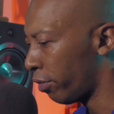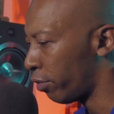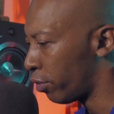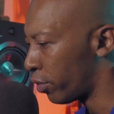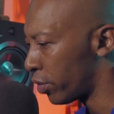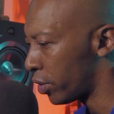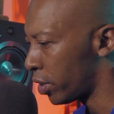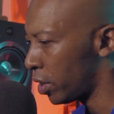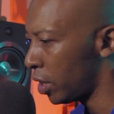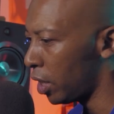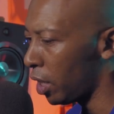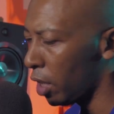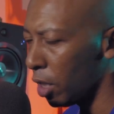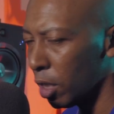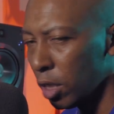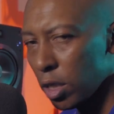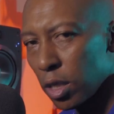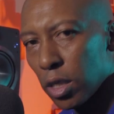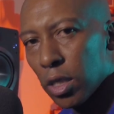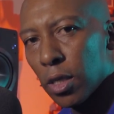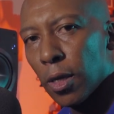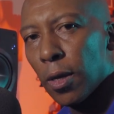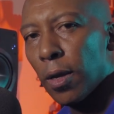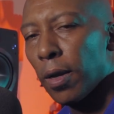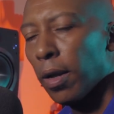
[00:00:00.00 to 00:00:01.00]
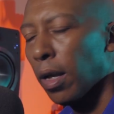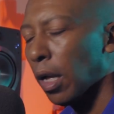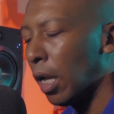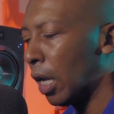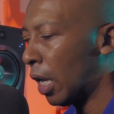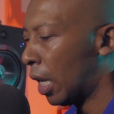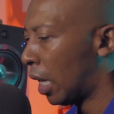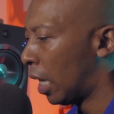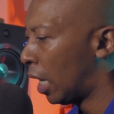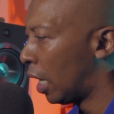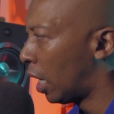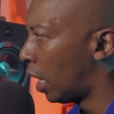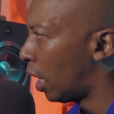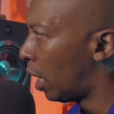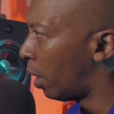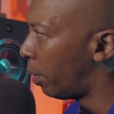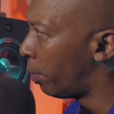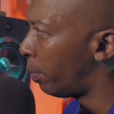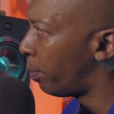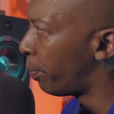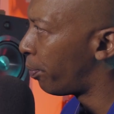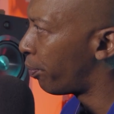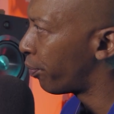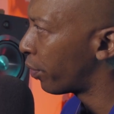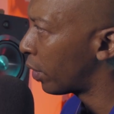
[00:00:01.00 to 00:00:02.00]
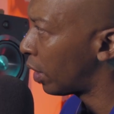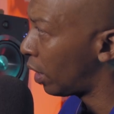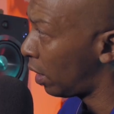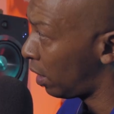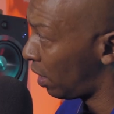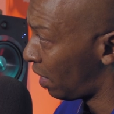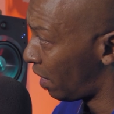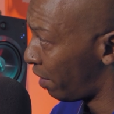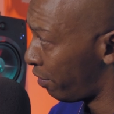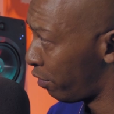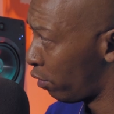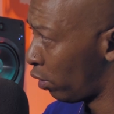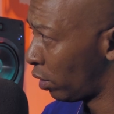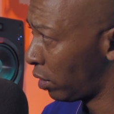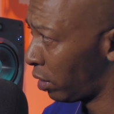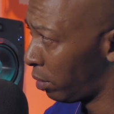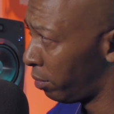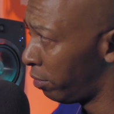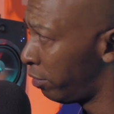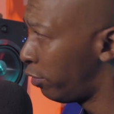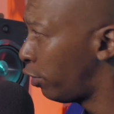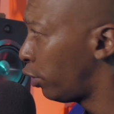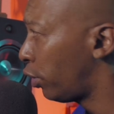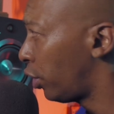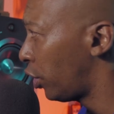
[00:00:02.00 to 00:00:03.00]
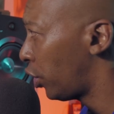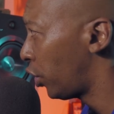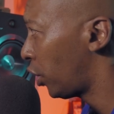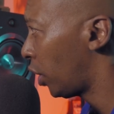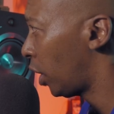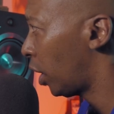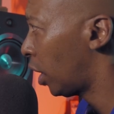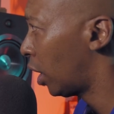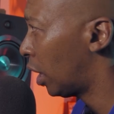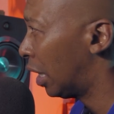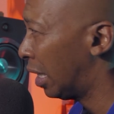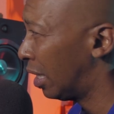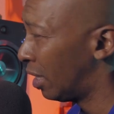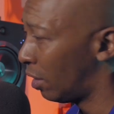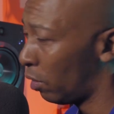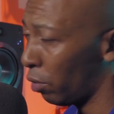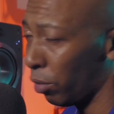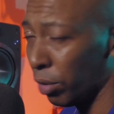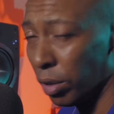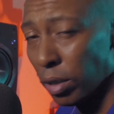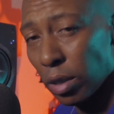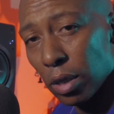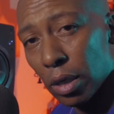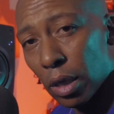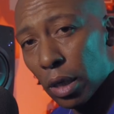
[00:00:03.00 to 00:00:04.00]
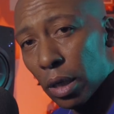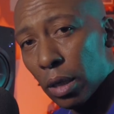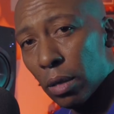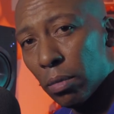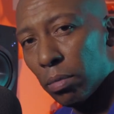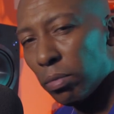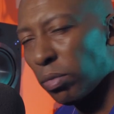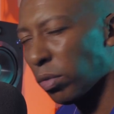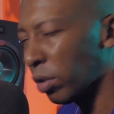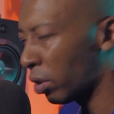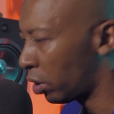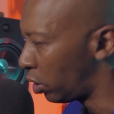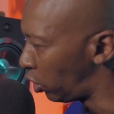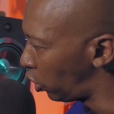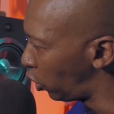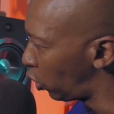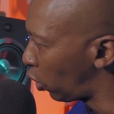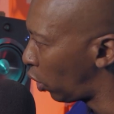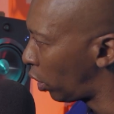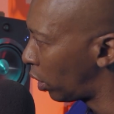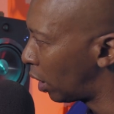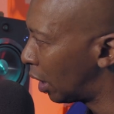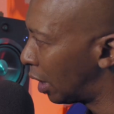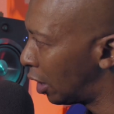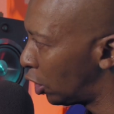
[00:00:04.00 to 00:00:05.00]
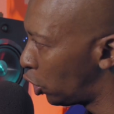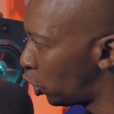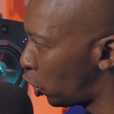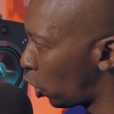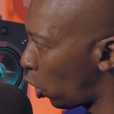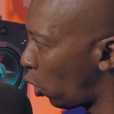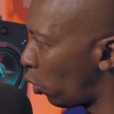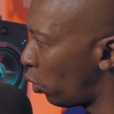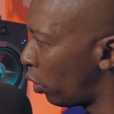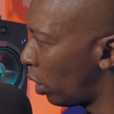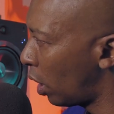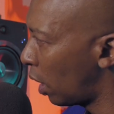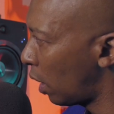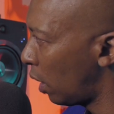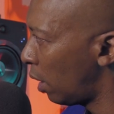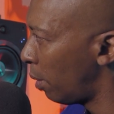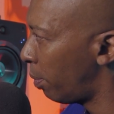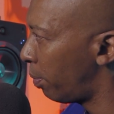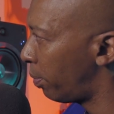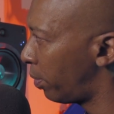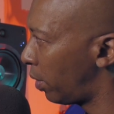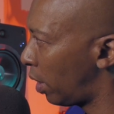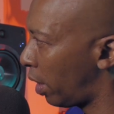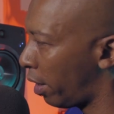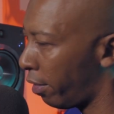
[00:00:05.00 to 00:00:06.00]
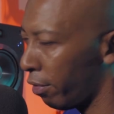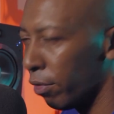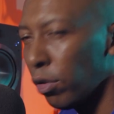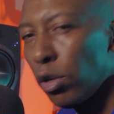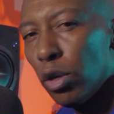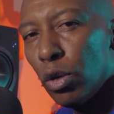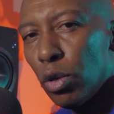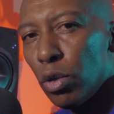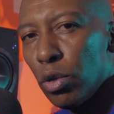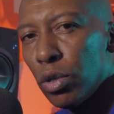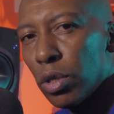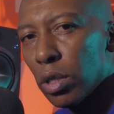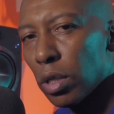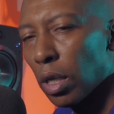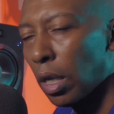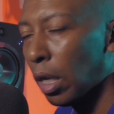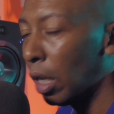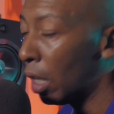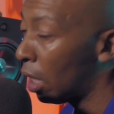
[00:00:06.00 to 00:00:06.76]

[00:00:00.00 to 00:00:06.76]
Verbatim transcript: of your scenes. I've got some footage here. You know, it's just a short drone clip that I've used,